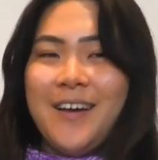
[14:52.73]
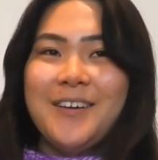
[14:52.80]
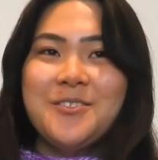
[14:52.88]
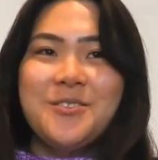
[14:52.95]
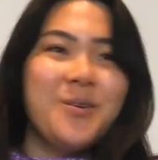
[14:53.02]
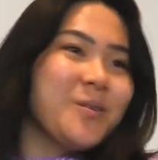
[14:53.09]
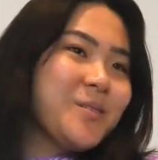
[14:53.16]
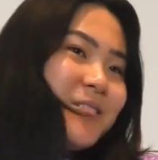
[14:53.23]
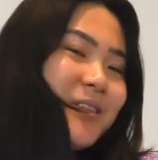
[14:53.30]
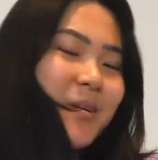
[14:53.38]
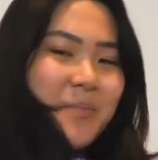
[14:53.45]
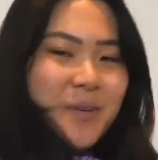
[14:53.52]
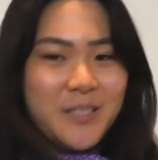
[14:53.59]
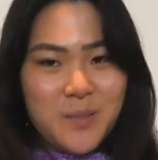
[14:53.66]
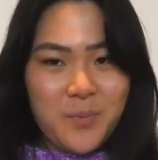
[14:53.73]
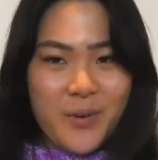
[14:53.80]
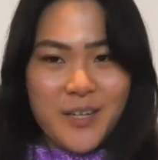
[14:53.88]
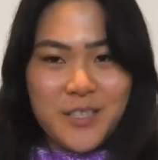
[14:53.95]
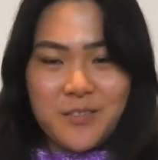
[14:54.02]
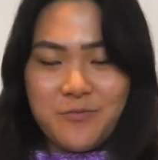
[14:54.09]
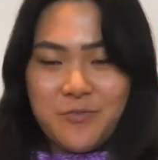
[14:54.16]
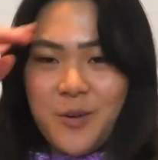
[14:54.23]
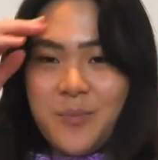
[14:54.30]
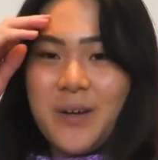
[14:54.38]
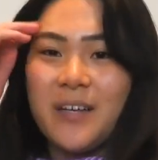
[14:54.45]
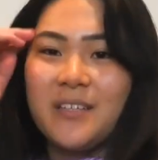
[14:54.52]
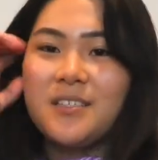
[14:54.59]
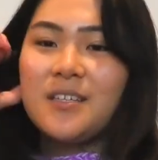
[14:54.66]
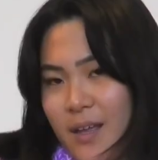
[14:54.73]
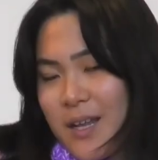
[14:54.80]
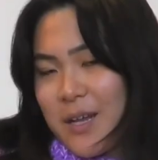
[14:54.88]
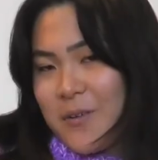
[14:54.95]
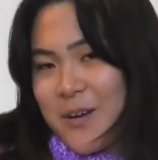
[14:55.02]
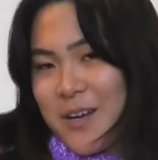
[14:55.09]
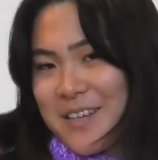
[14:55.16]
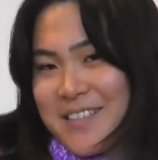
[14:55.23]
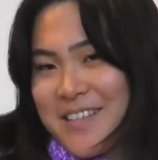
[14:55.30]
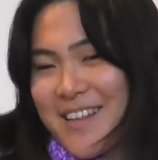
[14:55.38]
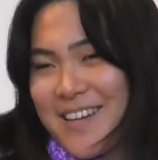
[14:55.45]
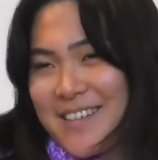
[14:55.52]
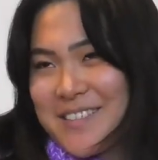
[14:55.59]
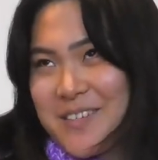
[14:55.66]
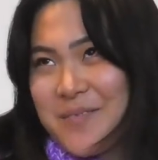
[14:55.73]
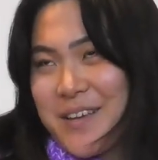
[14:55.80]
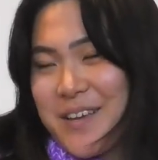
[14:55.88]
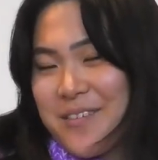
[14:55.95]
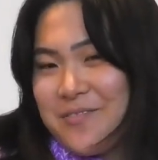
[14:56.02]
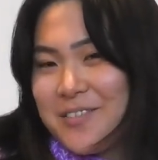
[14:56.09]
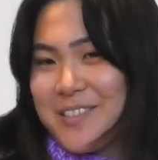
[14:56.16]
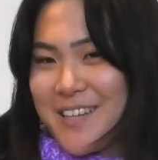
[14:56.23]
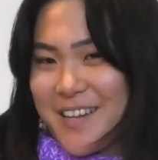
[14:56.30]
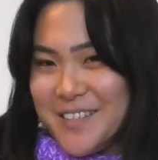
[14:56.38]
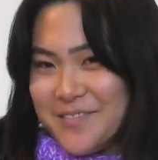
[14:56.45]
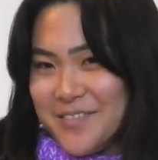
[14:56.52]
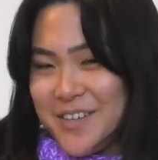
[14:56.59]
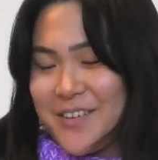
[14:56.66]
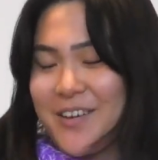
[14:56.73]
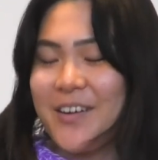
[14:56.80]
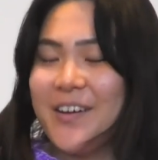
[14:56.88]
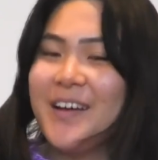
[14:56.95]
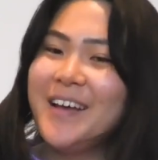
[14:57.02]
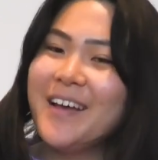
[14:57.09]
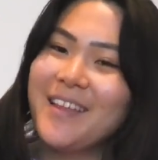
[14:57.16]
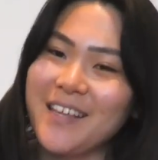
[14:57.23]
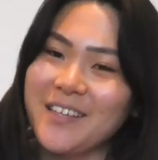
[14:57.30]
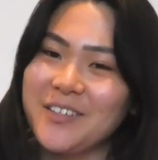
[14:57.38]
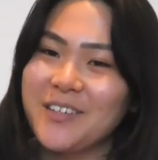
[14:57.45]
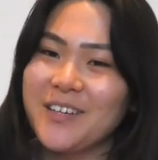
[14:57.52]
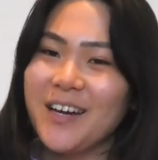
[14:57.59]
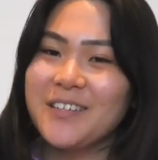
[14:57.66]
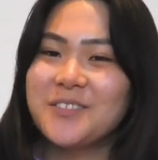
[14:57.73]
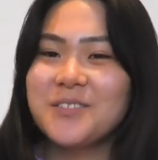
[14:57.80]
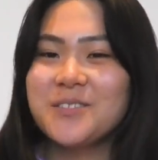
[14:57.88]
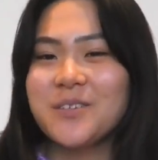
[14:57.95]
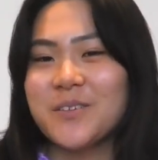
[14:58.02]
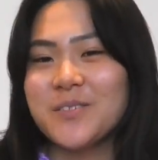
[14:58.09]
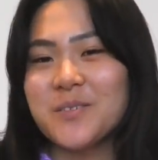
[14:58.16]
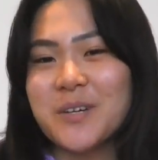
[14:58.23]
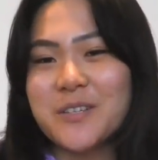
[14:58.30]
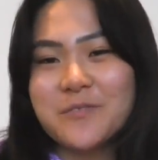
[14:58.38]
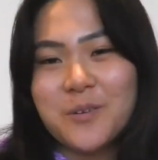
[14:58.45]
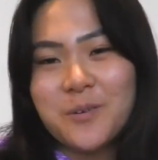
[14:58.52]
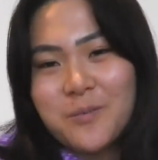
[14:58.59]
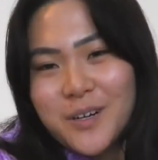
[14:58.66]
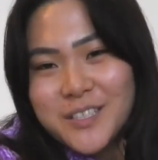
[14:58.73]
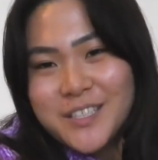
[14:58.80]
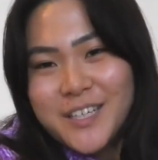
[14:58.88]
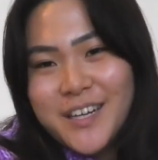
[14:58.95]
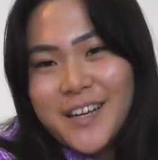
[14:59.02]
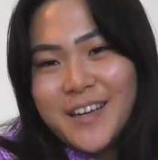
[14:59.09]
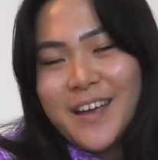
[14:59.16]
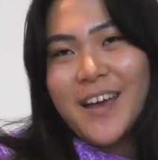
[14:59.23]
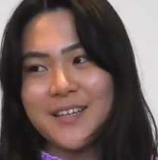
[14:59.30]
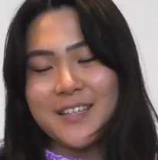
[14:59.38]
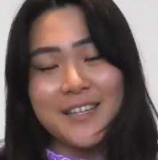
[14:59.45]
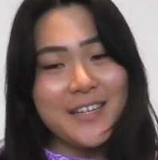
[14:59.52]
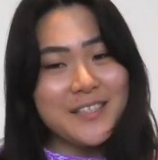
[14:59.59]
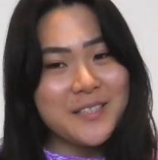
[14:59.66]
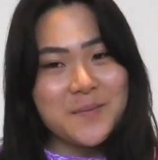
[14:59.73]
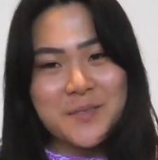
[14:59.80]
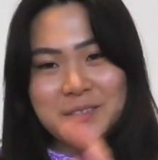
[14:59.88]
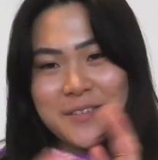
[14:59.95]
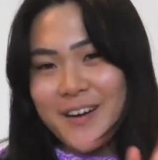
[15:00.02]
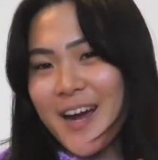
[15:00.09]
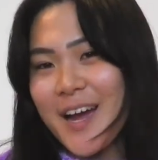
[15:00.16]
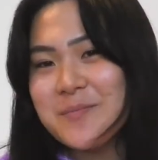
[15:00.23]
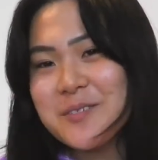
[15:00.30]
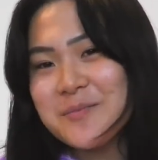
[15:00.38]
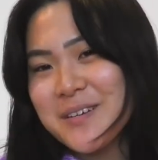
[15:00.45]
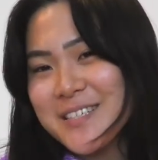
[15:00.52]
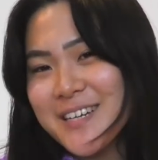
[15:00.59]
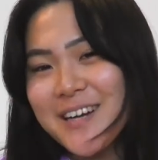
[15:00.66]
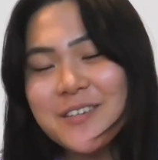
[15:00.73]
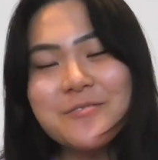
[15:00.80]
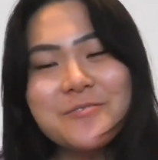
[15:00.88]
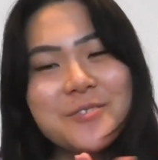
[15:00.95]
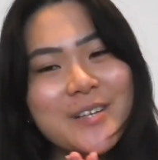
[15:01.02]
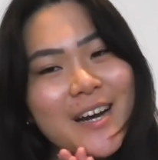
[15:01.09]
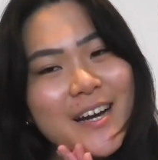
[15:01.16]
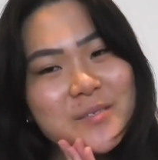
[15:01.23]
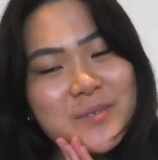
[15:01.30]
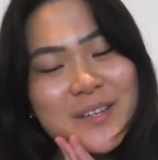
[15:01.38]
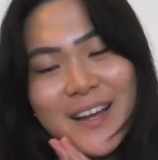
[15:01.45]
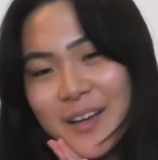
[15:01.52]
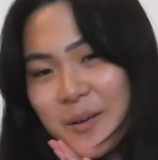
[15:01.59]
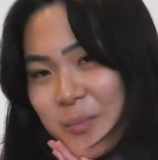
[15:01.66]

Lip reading: took some inspiration from it. Anyways, that is going to be it for today's video. Thank you guys so much for watching, and yeah, subscribe to my channel if you guys would like